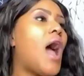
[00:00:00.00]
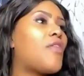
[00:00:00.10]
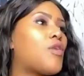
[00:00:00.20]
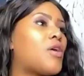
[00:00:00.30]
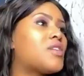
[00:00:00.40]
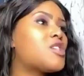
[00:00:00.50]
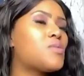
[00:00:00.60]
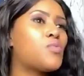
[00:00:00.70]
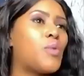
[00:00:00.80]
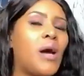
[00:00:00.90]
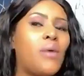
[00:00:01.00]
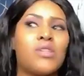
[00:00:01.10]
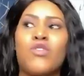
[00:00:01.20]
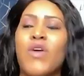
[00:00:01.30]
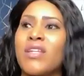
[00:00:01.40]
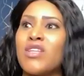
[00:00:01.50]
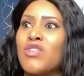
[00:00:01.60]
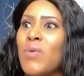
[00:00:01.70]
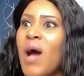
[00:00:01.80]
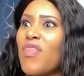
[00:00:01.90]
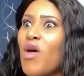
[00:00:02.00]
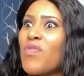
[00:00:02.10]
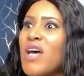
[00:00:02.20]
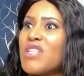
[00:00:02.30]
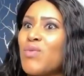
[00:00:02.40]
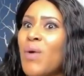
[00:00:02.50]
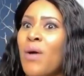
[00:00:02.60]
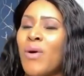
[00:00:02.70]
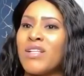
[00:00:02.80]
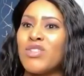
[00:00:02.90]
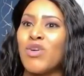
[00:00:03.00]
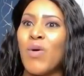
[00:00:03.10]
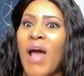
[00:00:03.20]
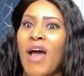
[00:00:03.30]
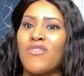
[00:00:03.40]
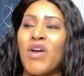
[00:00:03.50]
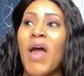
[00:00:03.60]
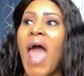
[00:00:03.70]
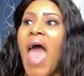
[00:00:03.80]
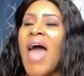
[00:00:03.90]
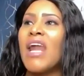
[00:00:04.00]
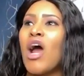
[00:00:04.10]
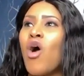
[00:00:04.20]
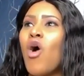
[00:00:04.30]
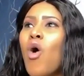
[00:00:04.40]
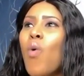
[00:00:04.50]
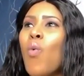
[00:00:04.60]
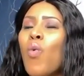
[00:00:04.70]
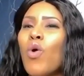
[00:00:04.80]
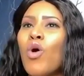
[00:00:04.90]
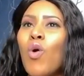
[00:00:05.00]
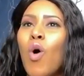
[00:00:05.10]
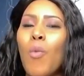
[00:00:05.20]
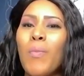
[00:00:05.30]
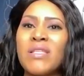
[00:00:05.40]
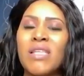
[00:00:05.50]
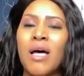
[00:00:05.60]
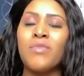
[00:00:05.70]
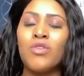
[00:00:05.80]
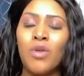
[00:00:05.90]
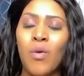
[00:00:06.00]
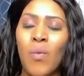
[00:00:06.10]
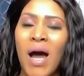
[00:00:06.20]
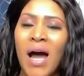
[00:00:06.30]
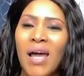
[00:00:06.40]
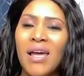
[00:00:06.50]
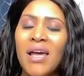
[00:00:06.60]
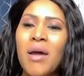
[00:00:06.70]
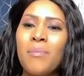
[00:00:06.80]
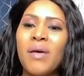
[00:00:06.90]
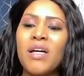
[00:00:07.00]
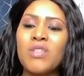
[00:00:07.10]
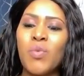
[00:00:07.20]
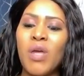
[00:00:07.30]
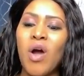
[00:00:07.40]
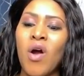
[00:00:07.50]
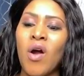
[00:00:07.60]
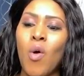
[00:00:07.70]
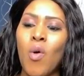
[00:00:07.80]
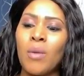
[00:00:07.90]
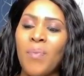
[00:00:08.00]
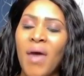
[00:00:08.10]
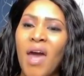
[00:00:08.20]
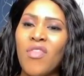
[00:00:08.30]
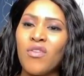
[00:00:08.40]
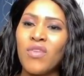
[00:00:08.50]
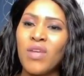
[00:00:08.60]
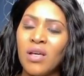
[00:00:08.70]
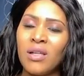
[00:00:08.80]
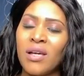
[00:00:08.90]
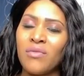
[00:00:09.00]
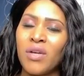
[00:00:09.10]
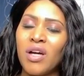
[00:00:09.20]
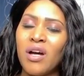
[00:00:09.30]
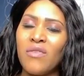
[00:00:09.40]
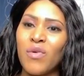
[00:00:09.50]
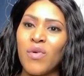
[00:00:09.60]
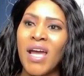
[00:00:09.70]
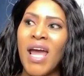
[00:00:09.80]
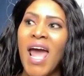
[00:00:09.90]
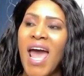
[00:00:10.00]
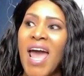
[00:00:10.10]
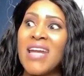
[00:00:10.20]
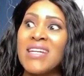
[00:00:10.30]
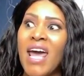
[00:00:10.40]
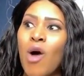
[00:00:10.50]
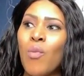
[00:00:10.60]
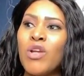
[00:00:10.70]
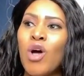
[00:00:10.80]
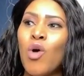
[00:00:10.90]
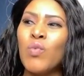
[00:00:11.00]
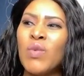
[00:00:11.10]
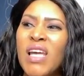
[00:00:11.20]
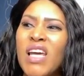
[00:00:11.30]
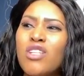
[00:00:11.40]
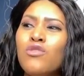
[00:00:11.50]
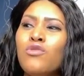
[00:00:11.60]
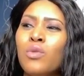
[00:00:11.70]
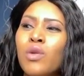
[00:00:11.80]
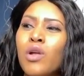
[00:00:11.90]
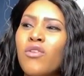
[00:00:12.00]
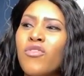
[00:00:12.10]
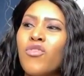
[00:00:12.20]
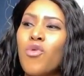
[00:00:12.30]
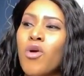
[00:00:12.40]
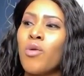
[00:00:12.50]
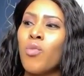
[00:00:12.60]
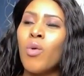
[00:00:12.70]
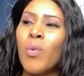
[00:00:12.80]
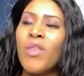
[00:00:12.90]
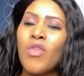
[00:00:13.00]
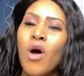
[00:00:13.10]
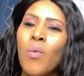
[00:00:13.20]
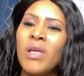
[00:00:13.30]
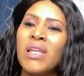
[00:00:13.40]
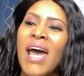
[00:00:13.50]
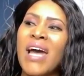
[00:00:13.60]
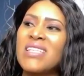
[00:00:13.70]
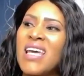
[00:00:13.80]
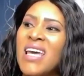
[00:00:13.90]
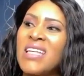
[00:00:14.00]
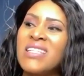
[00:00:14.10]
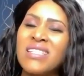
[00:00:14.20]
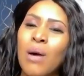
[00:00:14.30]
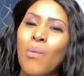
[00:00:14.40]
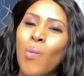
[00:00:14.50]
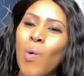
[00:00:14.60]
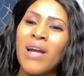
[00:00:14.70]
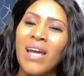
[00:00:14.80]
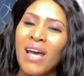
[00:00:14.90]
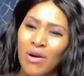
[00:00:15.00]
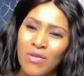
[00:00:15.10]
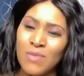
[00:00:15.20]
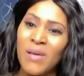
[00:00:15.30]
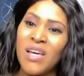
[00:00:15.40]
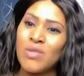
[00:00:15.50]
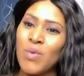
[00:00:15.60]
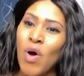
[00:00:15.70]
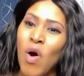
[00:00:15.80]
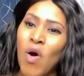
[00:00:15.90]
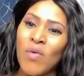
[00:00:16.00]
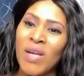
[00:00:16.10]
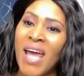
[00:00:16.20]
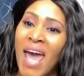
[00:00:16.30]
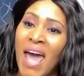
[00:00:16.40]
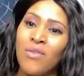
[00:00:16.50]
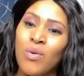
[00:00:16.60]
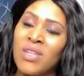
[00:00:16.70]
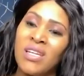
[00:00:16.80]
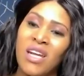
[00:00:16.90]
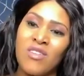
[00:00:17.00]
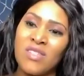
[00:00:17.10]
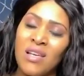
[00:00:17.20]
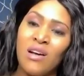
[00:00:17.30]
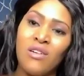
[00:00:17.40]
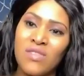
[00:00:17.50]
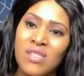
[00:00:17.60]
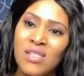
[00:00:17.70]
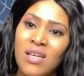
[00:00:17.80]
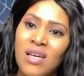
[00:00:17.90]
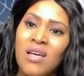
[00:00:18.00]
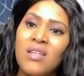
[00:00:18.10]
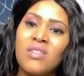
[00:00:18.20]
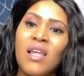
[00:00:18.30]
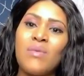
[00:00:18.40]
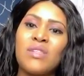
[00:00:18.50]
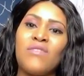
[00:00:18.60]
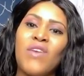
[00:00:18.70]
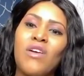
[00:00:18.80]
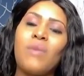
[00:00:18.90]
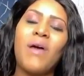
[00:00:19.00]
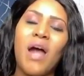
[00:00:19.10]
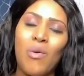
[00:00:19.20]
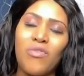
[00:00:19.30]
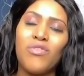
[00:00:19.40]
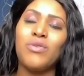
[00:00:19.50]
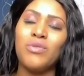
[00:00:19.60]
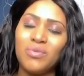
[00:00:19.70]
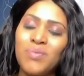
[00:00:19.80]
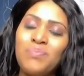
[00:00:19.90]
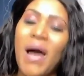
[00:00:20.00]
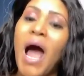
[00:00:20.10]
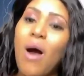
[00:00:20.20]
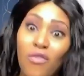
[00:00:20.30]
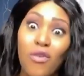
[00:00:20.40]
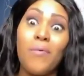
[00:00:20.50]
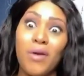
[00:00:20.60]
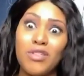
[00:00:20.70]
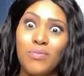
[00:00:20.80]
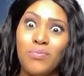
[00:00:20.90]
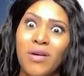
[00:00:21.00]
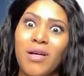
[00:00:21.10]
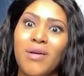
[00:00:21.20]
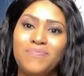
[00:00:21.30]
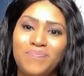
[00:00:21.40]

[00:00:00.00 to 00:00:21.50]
I thought this was what I was attracted to. I thought that's who I wanted to go after. And our whole world opens up. You know why? Because we are on a path of healing and recovery. And now we don't need to look for what we thought we lacked in someone else, because we already have it within ourselves. So that was a very powerful, powerful point you brought up.